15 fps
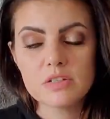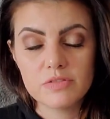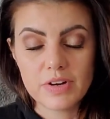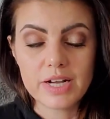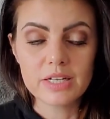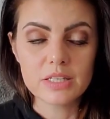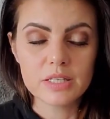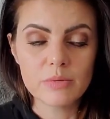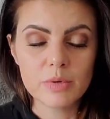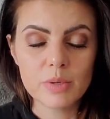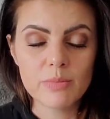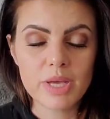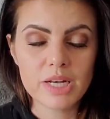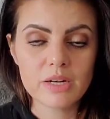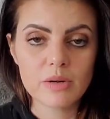So finally, we
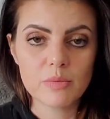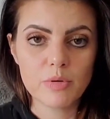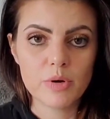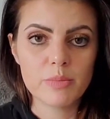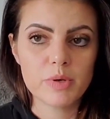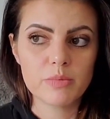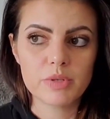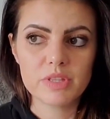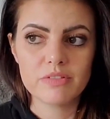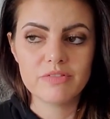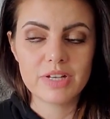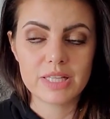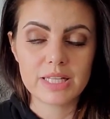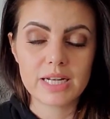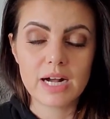made an appointment with the
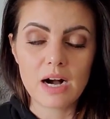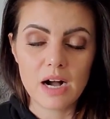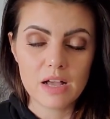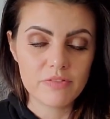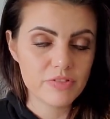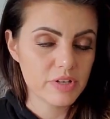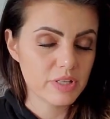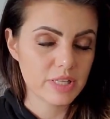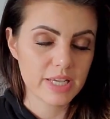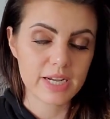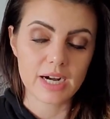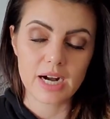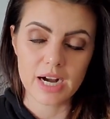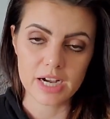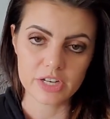vet that I feel
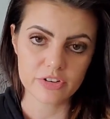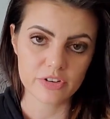like I